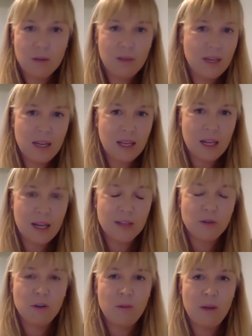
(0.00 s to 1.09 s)
and in the
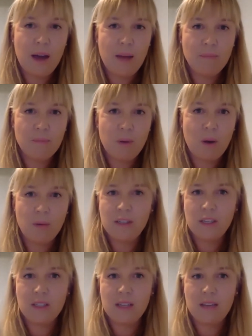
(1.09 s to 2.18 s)
classroom, probably
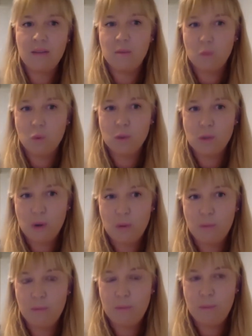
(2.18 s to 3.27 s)
just even more so,
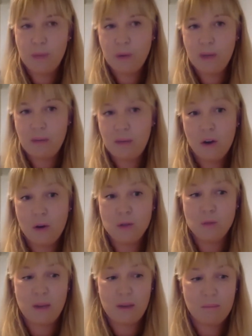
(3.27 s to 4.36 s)
purely because
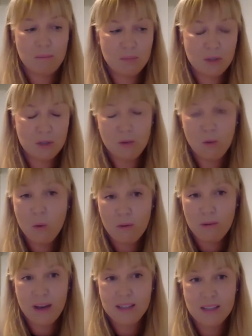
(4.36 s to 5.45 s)
we're all
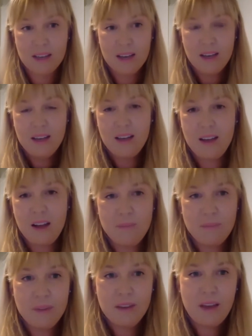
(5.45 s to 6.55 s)
of us
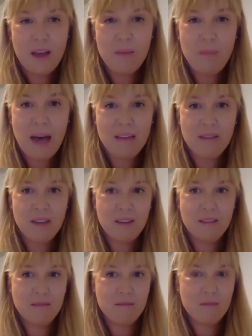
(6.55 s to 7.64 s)
are
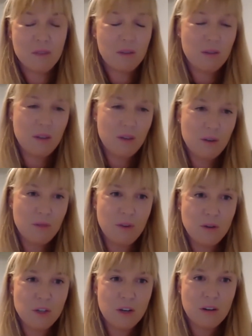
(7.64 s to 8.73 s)
paving the
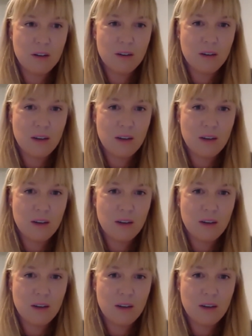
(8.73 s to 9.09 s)
future, and